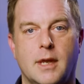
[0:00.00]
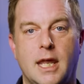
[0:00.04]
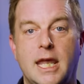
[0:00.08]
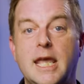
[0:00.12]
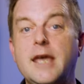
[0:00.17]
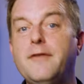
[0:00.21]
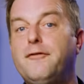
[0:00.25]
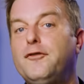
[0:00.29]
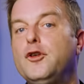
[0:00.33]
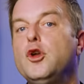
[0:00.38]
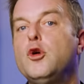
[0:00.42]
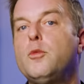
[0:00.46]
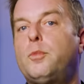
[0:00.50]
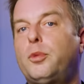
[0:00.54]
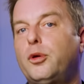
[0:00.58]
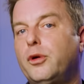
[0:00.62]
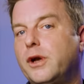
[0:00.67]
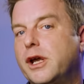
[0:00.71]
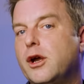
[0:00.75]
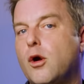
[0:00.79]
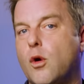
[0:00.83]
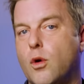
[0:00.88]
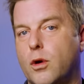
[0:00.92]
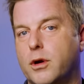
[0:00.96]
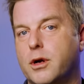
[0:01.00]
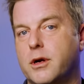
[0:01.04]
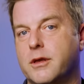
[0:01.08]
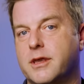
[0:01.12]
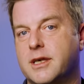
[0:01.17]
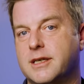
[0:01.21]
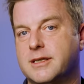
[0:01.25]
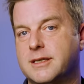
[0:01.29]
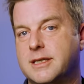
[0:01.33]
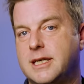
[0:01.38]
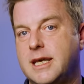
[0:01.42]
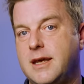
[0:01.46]
If you pre-order
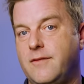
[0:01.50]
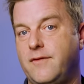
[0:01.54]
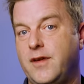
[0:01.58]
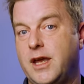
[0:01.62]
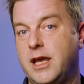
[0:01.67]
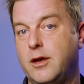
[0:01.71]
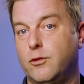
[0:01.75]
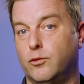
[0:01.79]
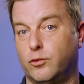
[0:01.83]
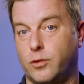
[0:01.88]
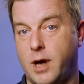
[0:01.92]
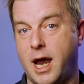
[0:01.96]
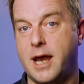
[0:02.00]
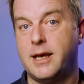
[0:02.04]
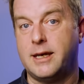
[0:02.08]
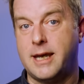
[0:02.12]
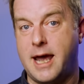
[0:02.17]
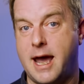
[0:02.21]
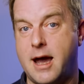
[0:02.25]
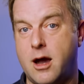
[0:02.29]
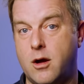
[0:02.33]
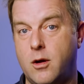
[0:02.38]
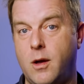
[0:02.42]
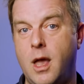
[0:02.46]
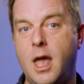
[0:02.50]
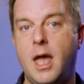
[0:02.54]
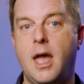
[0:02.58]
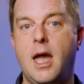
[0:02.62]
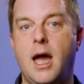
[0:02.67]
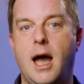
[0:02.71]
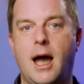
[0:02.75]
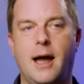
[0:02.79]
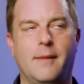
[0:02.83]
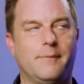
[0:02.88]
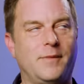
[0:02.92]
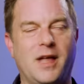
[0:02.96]
this TV right now,
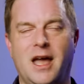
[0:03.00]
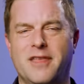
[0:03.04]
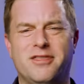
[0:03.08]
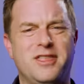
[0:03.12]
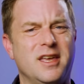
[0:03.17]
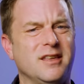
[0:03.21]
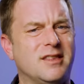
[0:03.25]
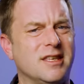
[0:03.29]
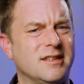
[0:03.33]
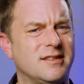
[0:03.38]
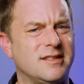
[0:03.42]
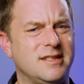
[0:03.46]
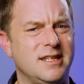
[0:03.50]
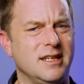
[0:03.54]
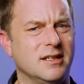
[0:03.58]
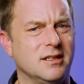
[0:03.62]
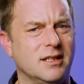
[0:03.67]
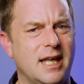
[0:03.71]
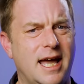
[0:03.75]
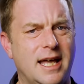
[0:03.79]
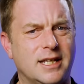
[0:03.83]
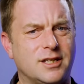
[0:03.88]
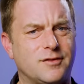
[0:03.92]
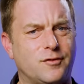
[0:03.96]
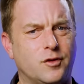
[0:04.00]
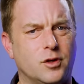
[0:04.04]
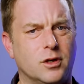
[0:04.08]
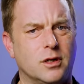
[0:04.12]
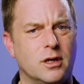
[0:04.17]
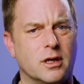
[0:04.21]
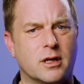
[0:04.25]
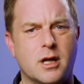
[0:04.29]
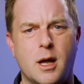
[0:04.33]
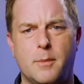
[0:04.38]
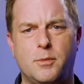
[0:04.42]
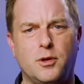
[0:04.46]
I think this deal lasts
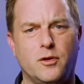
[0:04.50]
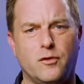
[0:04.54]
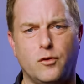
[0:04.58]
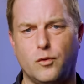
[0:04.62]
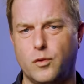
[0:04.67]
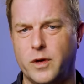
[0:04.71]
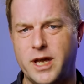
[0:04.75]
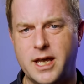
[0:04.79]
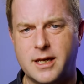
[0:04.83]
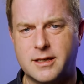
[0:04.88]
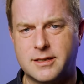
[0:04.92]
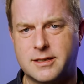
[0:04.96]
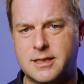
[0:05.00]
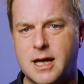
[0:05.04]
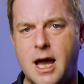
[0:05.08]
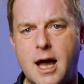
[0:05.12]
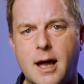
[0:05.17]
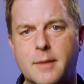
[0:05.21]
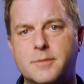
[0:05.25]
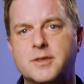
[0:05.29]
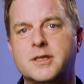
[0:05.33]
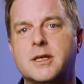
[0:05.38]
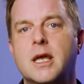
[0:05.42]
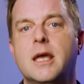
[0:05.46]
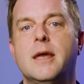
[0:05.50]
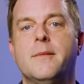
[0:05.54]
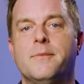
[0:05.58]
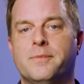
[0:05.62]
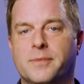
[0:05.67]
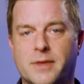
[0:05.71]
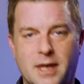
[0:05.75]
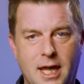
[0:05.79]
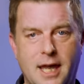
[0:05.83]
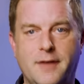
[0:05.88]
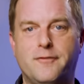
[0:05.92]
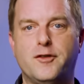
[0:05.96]
for a couple of weeks tops.
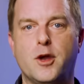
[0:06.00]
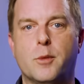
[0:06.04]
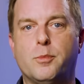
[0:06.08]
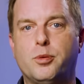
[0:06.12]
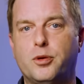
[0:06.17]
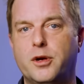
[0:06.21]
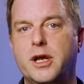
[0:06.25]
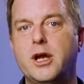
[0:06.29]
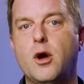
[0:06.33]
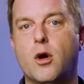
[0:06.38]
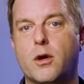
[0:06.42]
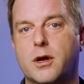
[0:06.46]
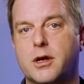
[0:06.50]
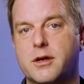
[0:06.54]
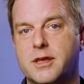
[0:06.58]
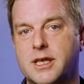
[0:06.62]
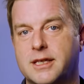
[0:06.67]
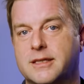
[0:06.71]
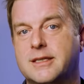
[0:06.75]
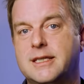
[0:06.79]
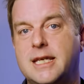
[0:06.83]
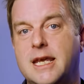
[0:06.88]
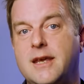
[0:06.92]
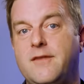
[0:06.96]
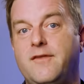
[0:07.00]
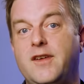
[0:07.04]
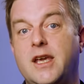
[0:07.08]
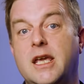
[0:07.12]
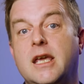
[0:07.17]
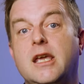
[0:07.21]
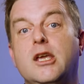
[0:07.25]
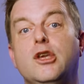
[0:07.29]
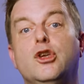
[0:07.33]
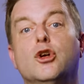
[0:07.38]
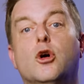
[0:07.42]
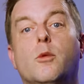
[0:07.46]
If you pre-order this
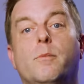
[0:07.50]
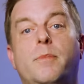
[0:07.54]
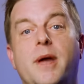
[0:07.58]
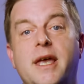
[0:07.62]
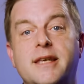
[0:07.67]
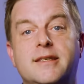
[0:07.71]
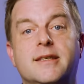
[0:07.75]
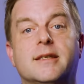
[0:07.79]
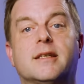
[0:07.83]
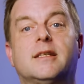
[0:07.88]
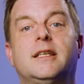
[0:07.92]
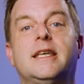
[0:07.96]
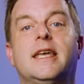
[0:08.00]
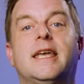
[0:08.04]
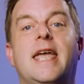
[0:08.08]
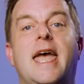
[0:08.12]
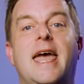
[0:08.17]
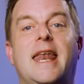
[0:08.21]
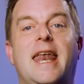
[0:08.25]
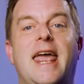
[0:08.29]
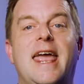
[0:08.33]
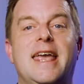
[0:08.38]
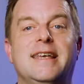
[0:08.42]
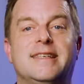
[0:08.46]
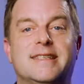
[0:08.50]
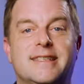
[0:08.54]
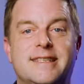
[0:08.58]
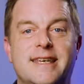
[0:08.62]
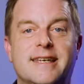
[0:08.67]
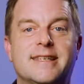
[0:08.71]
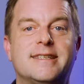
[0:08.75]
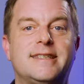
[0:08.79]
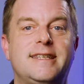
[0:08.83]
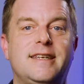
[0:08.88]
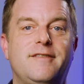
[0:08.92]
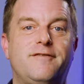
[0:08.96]
TV, you'll basically get a
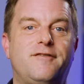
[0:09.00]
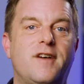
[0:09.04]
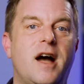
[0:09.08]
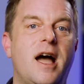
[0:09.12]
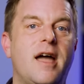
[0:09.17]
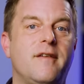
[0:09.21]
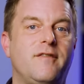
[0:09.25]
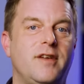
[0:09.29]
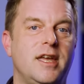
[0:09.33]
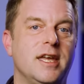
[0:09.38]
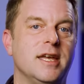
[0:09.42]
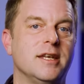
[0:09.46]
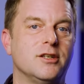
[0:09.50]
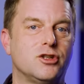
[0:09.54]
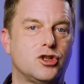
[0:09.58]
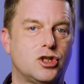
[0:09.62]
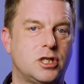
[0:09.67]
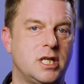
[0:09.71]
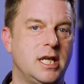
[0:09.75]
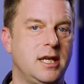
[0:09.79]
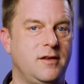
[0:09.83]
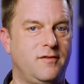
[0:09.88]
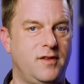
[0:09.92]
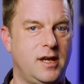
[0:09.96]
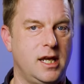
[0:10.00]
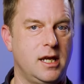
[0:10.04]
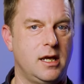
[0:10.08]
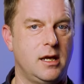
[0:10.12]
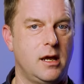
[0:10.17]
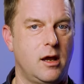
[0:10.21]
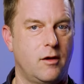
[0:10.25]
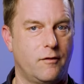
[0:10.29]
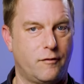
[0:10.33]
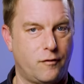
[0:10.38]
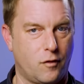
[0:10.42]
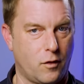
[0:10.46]
65-inch
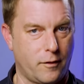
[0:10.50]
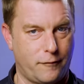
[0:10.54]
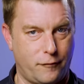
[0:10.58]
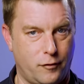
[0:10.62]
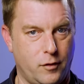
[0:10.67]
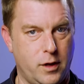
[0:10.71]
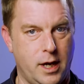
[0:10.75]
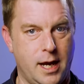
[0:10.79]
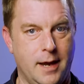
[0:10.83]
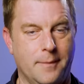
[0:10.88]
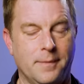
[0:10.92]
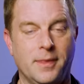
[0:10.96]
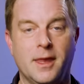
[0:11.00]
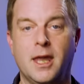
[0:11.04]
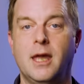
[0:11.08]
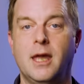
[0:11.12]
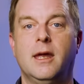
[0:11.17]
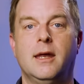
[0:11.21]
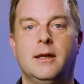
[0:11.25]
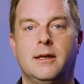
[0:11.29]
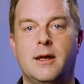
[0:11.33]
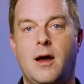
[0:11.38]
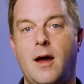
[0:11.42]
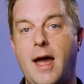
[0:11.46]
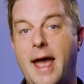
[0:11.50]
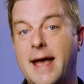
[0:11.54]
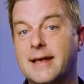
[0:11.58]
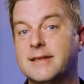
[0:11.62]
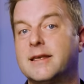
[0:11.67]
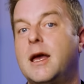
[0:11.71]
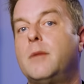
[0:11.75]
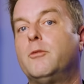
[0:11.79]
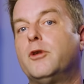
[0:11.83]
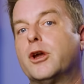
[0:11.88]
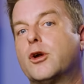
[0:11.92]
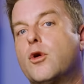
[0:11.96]
TV for free. Now,
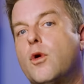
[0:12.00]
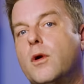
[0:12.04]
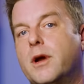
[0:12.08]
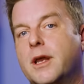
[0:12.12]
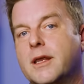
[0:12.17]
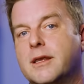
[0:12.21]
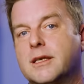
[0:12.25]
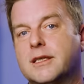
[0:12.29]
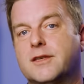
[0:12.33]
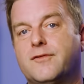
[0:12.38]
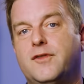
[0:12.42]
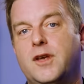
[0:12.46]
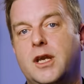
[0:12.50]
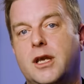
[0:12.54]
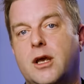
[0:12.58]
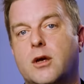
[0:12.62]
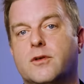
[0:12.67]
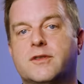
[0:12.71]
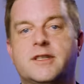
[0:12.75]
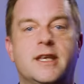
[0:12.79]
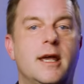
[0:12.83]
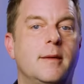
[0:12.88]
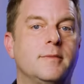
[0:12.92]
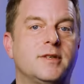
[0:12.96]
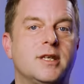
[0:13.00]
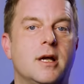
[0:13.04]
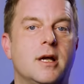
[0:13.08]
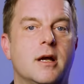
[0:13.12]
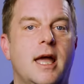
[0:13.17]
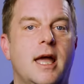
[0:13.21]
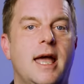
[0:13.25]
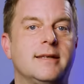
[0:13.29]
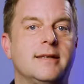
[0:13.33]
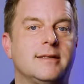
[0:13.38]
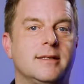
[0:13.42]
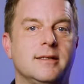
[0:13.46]
as I'm recording this video, Samsung
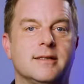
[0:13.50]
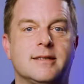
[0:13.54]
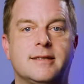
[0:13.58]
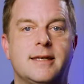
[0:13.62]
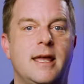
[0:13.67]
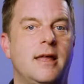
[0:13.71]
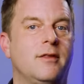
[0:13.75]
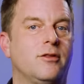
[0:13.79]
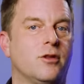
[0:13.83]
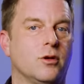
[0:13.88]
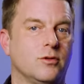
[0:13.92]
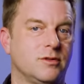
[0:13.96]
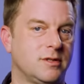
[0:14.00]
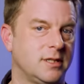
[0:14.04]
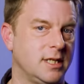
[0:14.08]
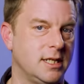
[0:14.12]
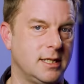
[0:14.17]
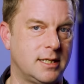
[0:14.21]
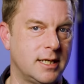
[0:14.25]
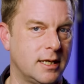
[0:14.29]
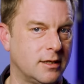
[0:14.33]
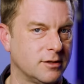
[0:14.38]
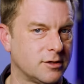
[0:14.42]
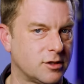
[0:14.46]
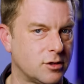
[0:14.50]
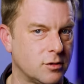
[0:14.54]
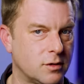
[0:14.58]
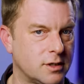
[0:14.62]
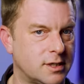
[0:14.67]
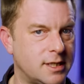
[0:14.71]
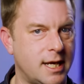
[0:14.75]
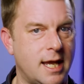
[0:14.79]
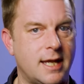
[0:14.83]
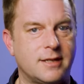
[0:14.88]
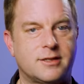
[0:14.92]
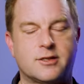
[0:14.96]
hasn't sent those details to
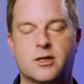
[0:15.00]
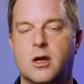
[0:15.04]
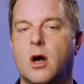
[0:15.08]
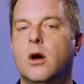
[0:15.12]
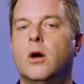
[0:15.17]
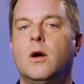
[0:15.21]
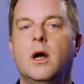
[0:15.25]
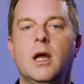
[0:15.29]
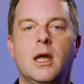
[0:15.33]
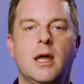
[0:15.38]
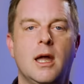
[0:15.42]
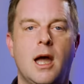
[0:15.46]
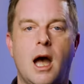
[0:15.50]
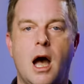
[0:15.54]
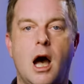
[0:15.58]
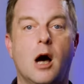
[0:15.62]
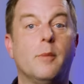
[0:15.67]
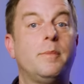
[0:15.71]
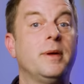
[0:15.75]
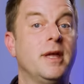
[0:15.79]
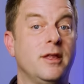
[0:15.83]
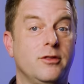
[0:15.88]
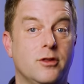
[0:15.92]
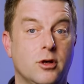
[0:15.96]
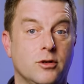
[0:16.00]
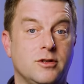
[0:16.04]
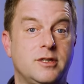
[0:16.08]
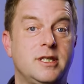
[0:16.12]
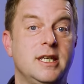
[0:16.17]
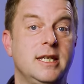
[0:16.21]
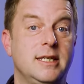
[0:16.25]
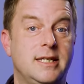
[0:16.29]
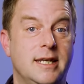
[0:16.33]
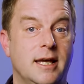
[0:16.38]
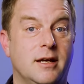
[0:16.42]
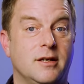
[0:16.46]
us yet, so I'll pin those
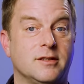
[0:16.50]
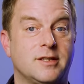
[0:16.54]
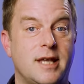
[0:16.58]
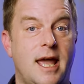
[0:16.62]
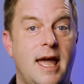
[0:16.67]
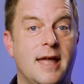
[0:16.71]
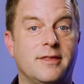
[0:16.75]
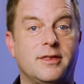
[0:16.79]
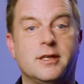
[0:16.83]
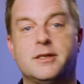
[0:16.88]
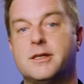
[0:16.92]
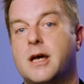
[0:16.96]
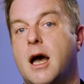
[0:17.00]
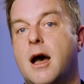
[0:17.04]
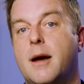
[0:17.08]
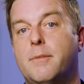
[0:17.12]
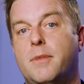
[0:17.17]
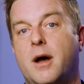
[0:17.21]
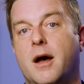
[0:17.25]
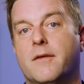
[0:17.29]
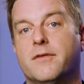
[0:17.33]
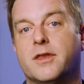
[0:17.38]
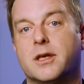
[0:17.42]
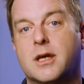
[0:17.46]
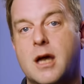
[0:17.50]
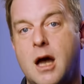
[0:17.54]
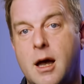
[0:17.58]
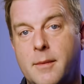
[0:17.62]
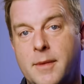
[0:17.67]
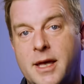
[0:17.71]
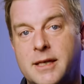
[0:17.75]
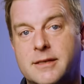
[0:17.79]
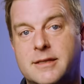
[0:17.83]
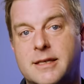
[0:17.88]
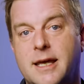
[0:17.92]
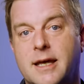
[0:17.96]
details at the top of the
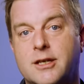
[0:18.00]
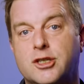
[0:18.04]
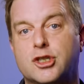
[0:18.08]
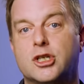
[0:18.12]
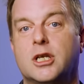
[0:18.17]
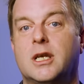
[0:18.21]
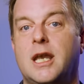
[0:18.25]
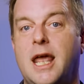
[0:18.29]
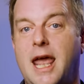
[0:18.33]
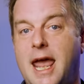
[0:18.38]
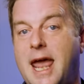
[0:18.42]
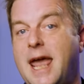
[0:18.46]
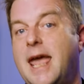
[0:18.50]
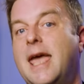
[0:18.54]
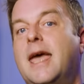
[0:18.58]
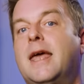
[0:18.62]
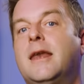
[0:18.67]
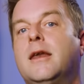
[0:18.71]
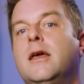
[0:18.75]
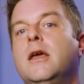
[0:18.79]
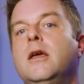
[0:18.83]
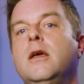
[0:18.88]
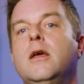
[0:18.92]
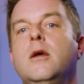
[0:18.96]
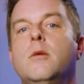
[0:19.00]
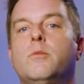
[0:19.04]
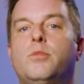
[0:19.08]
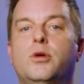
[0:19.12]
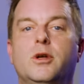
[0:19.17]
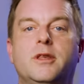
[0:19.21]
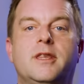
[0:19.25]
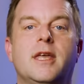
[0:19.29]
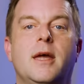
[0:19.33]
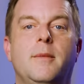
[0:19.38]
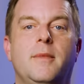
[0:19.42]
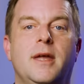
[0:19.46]
comment section and
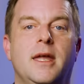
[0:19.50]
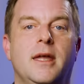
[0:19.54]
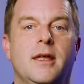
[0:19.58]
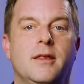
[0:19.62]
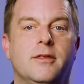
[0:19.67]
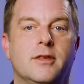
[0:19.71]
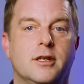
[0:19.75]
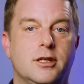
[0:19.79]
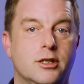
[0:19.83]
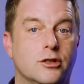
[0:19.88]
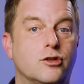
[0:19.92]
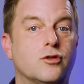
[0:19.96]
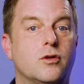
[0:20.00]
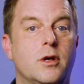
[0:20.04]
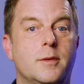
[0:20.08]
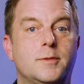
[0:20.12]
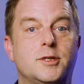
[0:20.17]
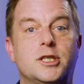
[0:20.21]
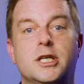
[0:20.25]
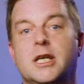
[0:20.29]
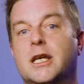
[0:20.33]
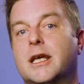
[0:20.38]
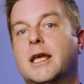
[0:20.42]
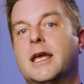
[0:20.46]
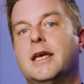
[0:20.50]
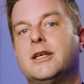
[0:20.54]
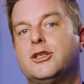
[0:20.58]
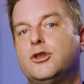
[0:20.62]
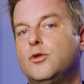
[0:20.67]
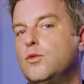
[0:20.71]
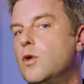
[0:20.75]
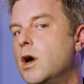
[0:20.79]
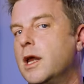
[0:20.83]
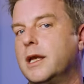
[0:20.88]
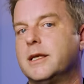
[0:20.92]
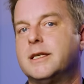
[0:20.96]
put them in the description in case
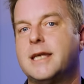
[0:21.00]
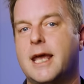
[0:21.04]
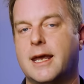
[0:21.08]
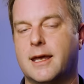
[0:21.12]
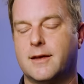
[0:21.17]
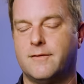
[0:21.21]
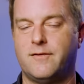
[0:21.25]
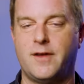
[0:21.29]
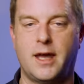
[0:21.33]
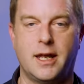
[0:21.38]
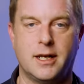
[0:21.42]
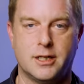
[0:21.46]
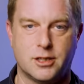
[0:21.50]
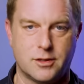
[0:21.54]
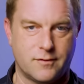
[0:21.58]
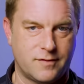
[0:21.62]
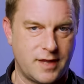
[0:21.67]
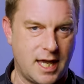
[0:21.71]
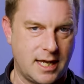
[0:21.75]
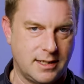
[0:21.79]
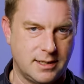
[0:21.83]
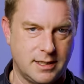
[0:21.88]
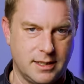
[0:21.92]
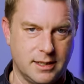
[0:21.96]
you want to take advantage of that